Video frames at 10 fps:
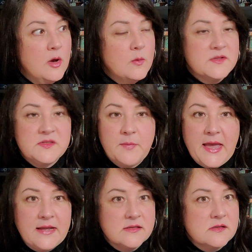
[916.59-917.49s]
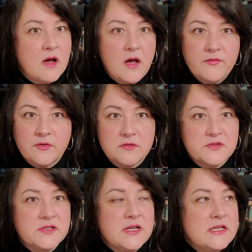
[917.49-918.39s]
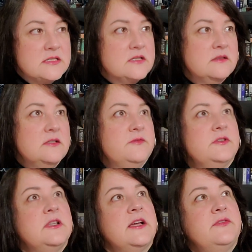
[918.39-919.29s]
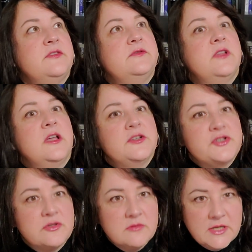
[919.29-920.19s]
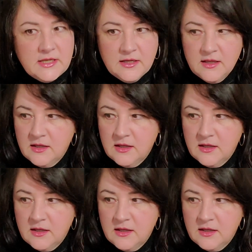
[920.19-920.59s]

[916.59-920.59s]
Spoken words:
was to pad his coffers, to live a life of luxury,